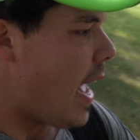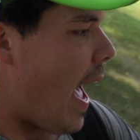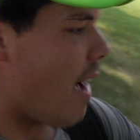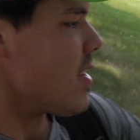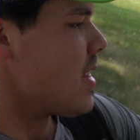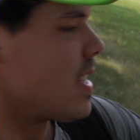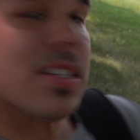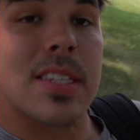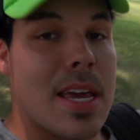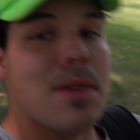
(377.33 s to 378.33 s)
having these
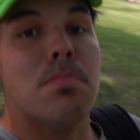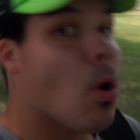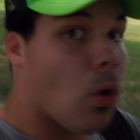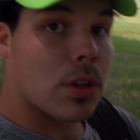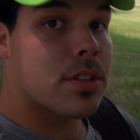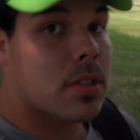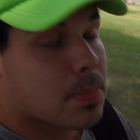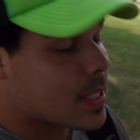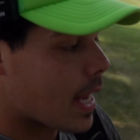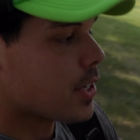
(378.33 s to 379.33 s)
same molds
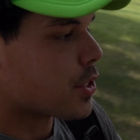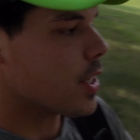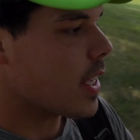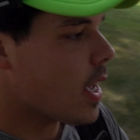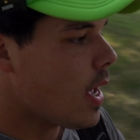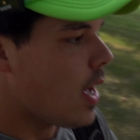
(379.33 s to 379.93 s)
potentially